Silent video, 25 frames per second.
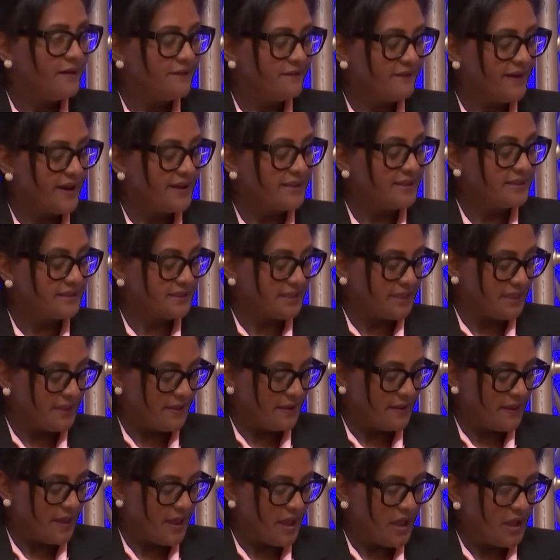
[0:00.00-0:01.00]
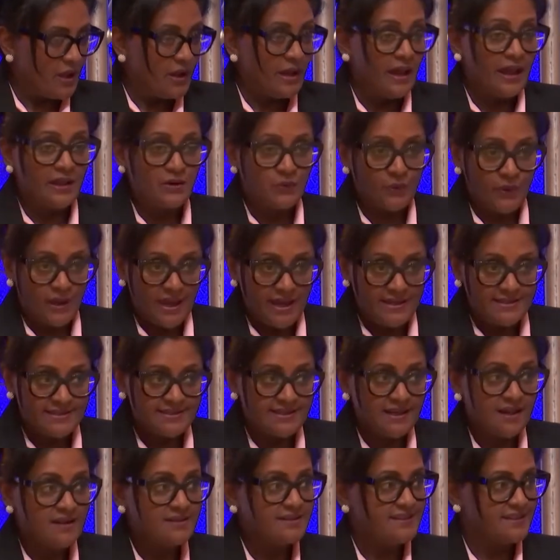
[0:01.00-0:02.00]
Finally, and where I
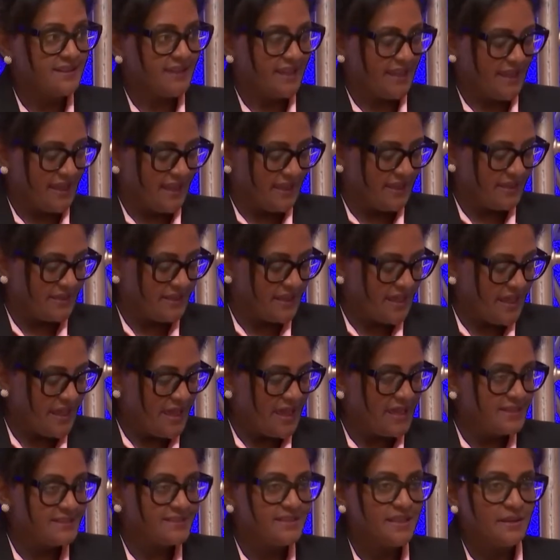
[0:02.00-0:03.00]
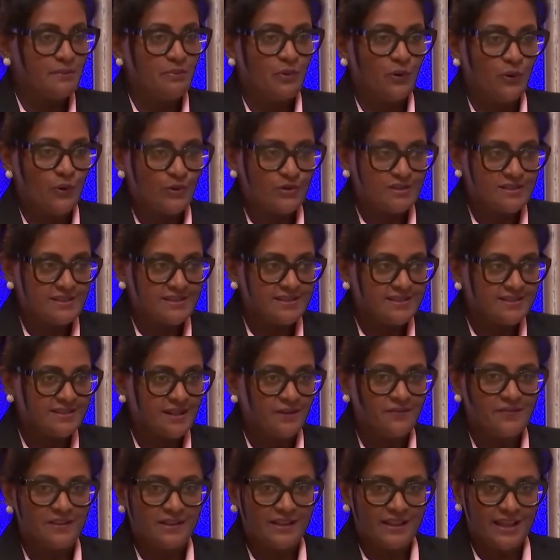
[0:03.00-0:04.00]
started again, is the importance
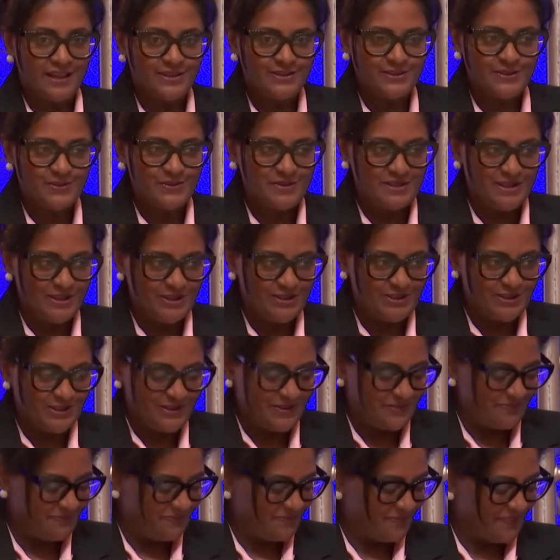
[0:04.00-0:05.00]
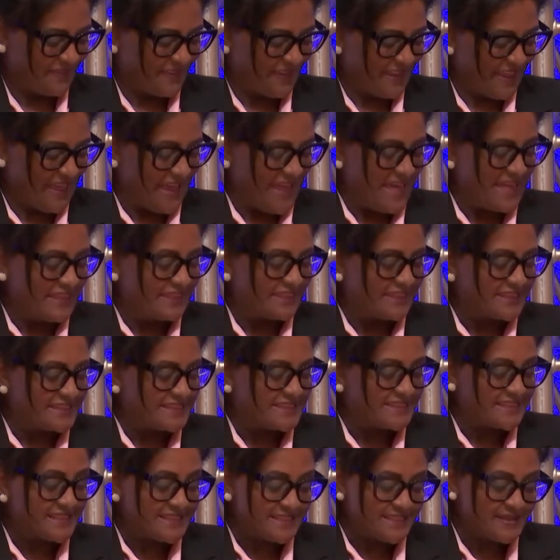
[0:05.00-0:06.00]
of the classroom teacher. The
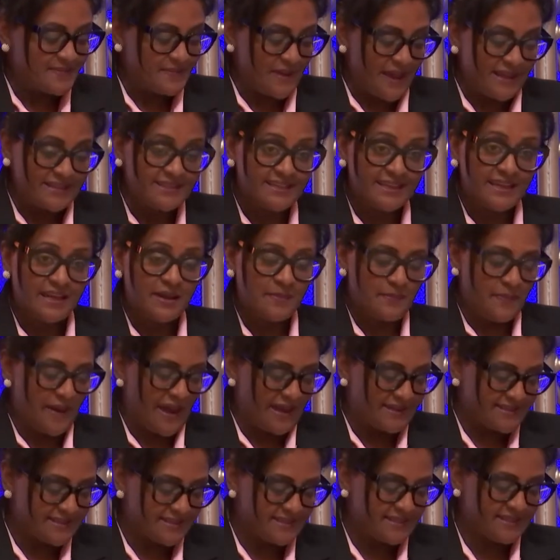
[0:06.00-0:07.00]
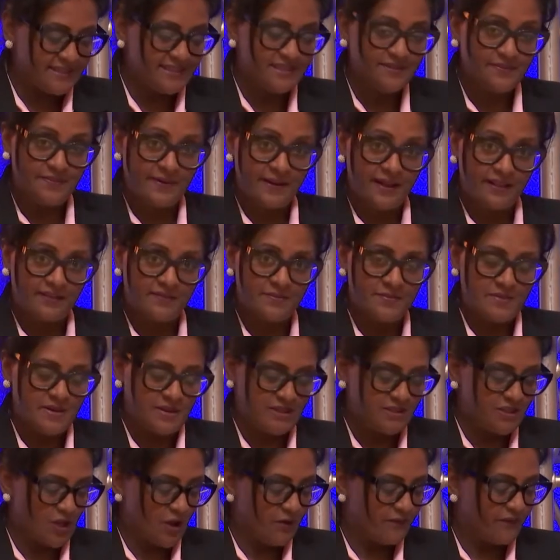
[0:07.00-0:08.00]
systematic capacity
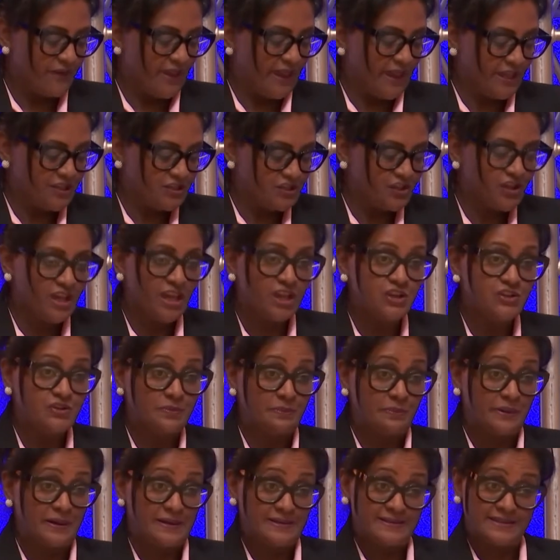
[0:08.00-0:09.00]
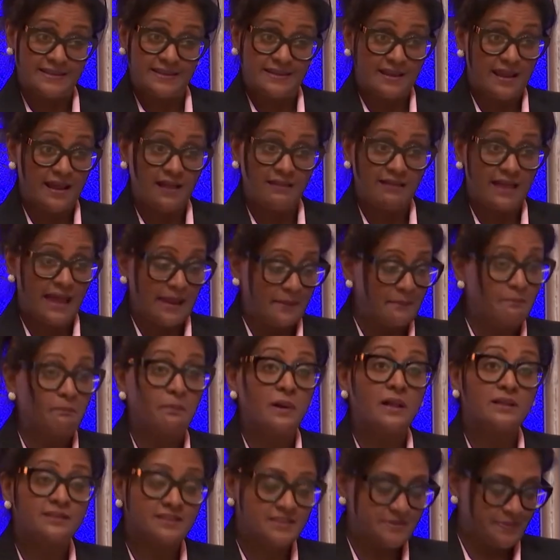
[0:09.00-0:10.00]
development of education personnel at
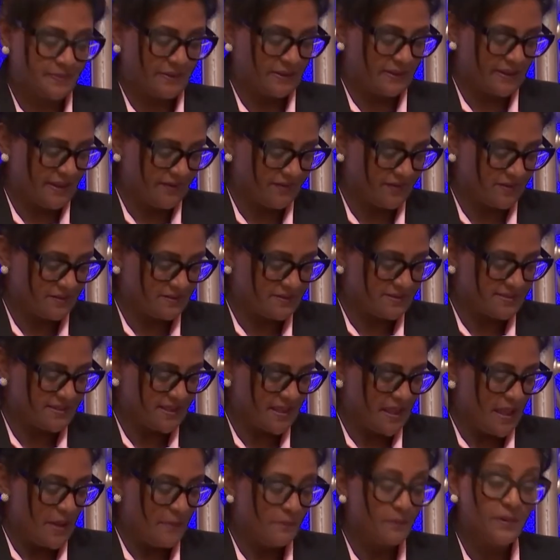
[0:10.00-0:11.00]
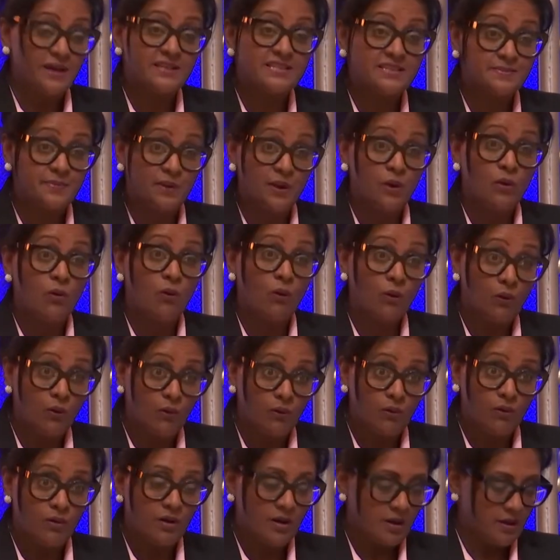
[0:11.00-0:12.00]
multiple levels must be
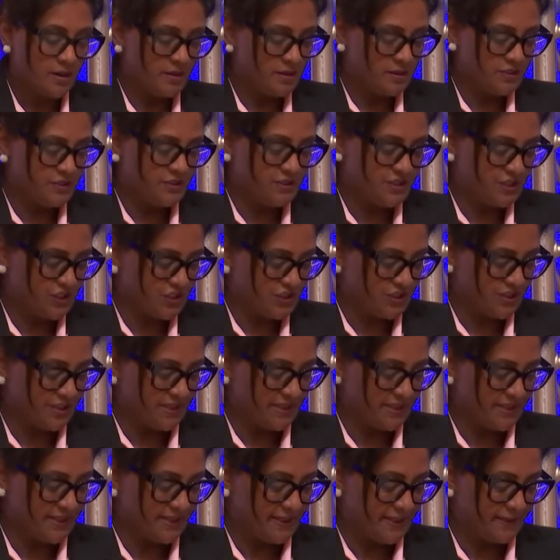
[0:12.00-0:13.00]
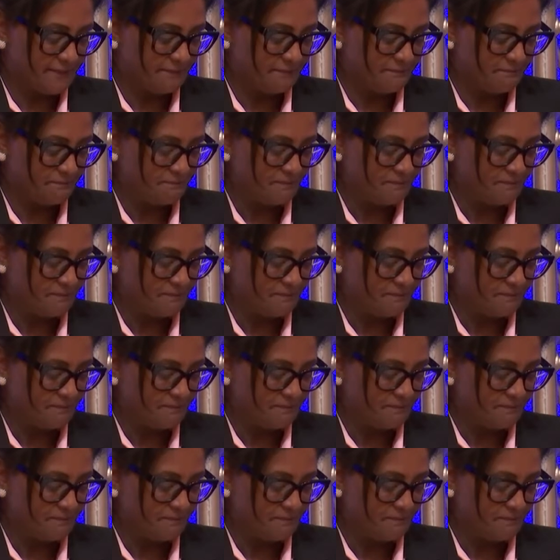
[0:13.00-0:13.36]
core to digital learning